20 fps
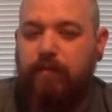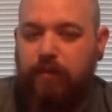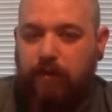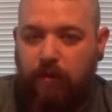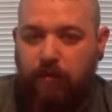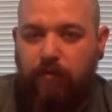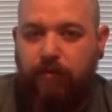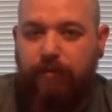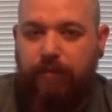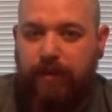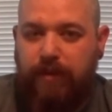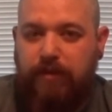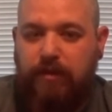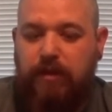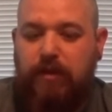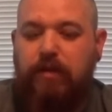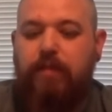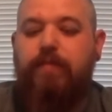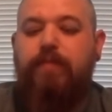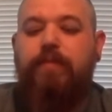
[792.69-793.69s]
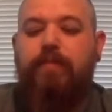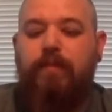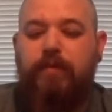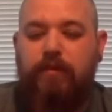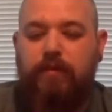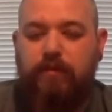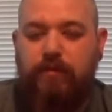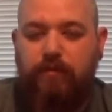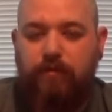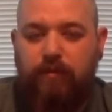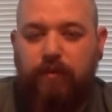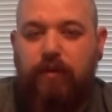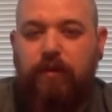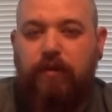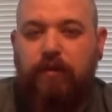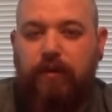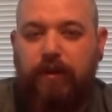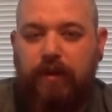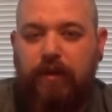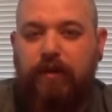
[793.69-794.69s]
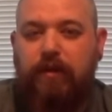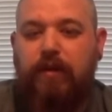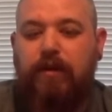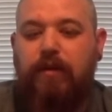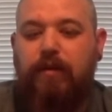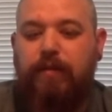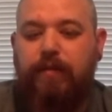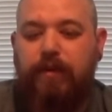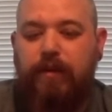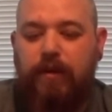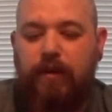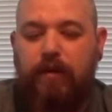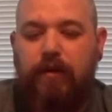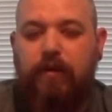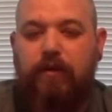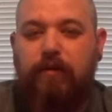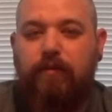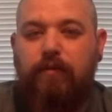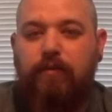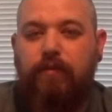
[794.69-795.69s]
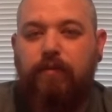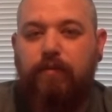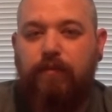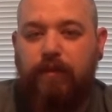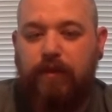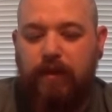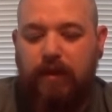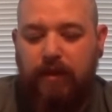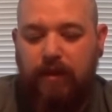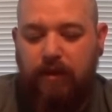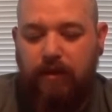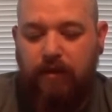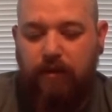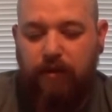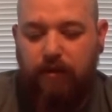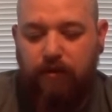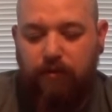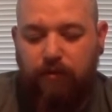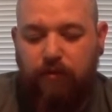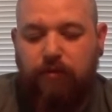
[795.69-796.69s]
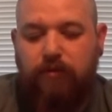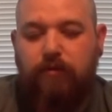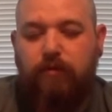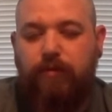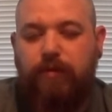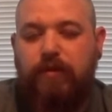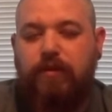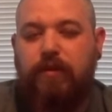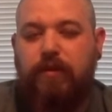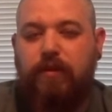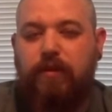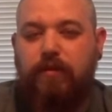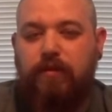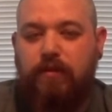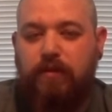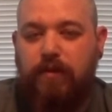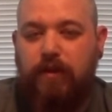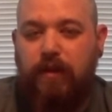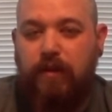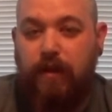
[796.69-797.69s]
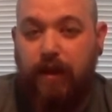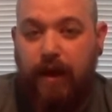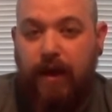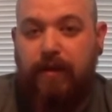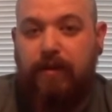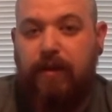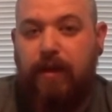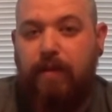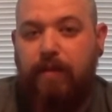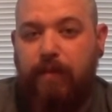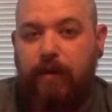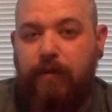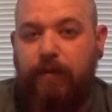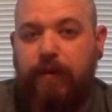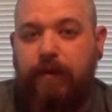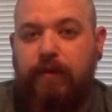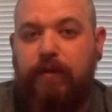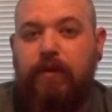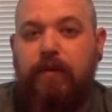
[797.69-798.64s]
Don't be cheap, because you will end up hung with the crucial piece of gear that you need at that moment,